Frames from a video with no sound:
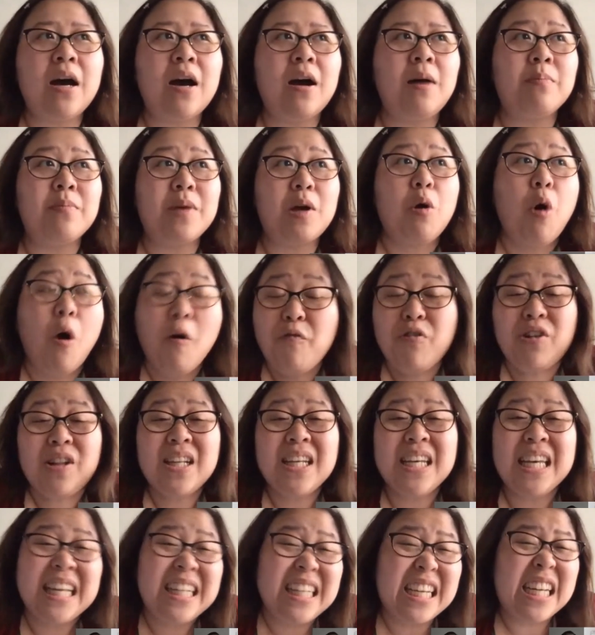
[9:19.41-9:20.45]
Um,
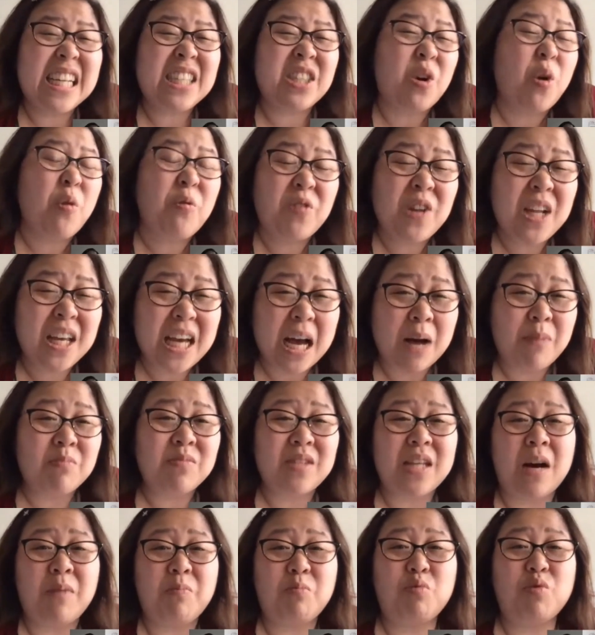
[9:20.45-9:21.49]
hopefully it does. Hopefully it
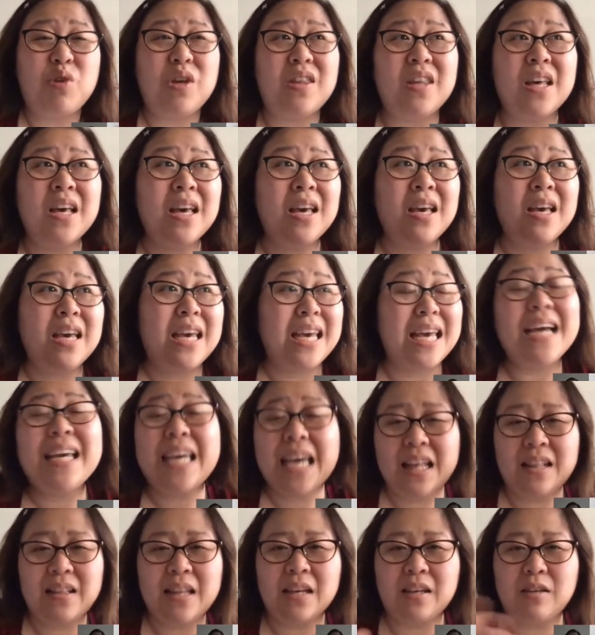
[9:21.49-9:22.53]
comes up with,
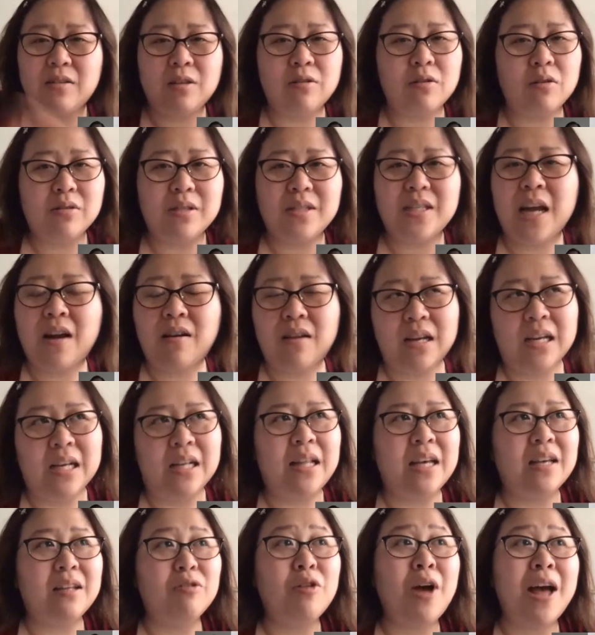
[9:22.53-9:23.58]
again, like, you know,
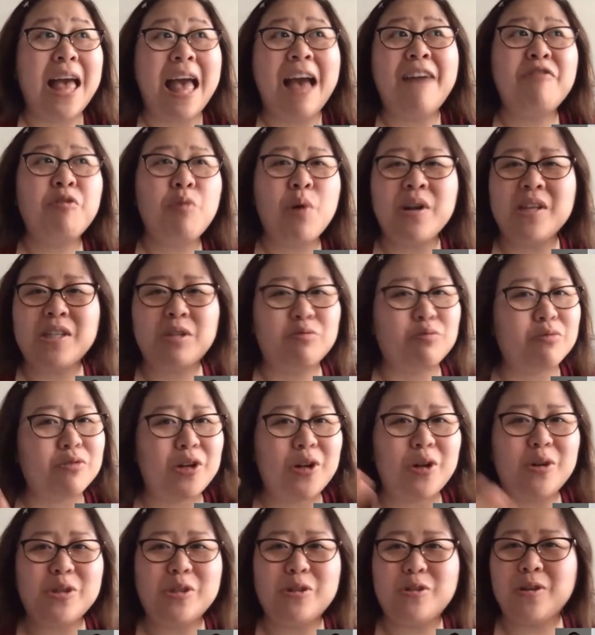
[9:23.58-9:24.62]
Sarah, like not everyone is
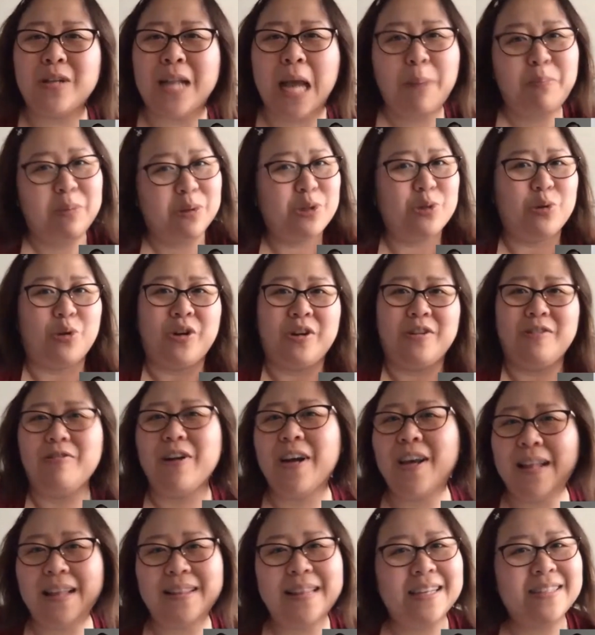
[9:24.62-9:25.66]
close to an Apple store,
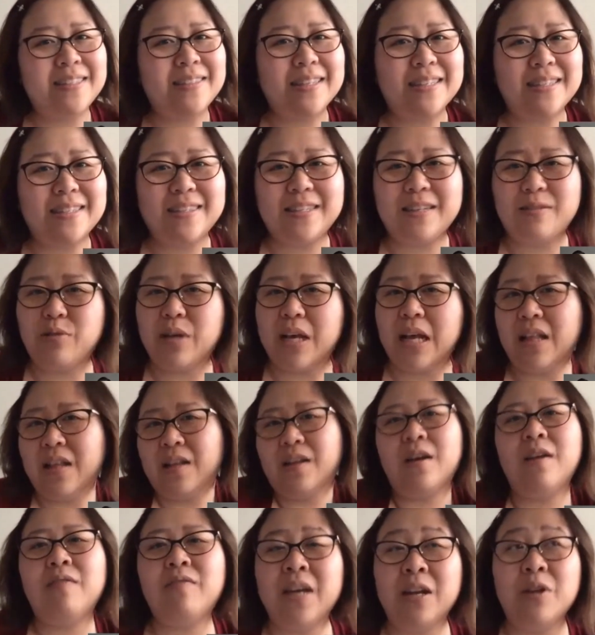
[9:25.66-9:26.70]
right? Like that's just the
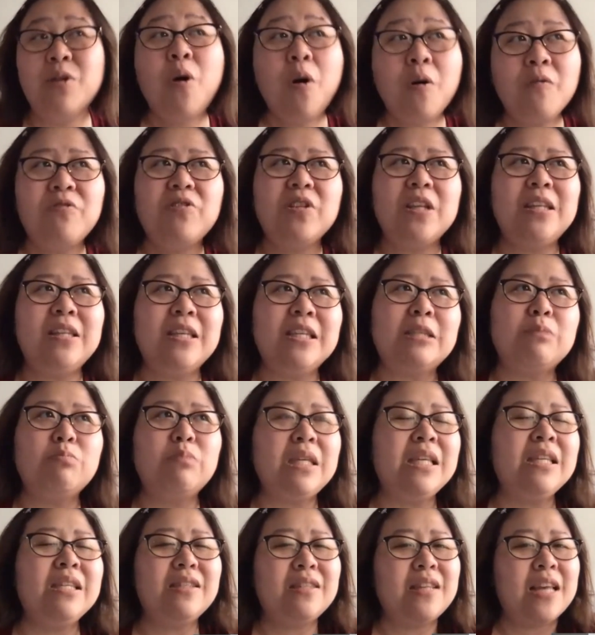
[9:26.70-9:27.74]
reality of it. And hopefully this
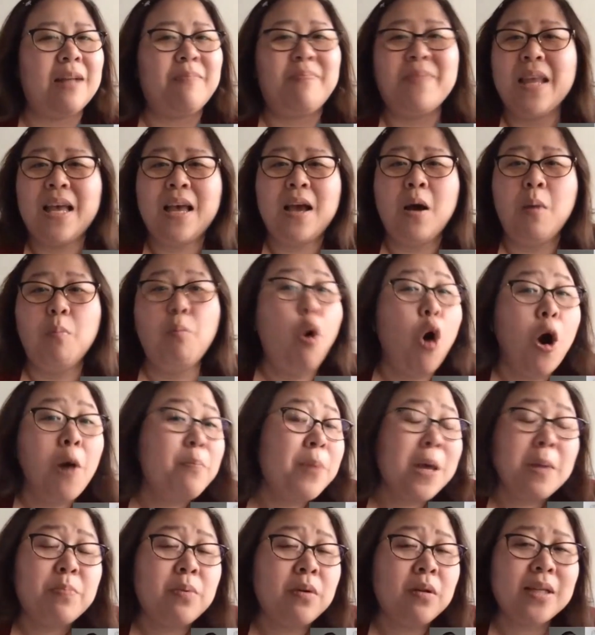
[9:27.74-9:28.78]
means that more
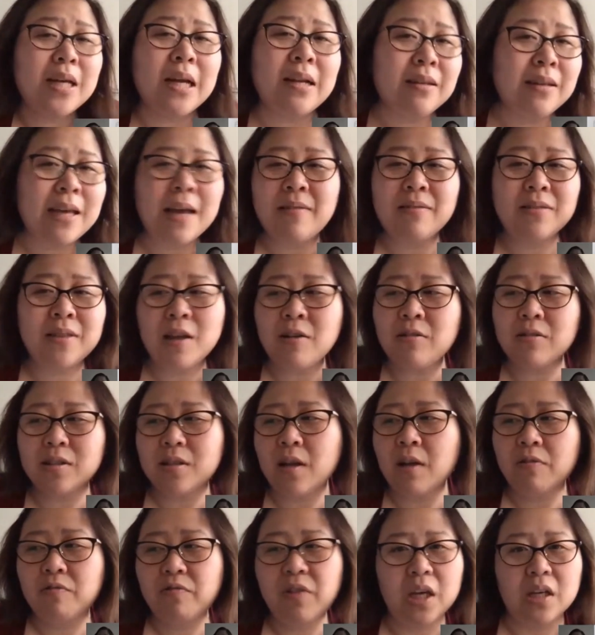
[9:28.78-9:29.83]
people can get their
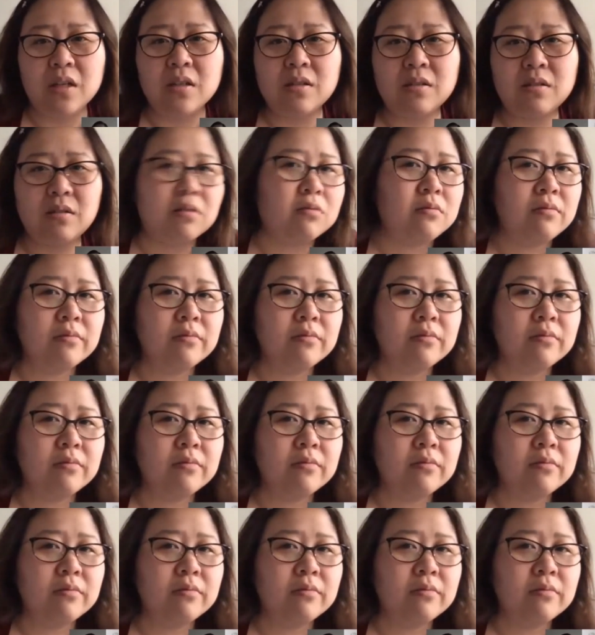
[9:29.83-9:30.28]
stuff fixed.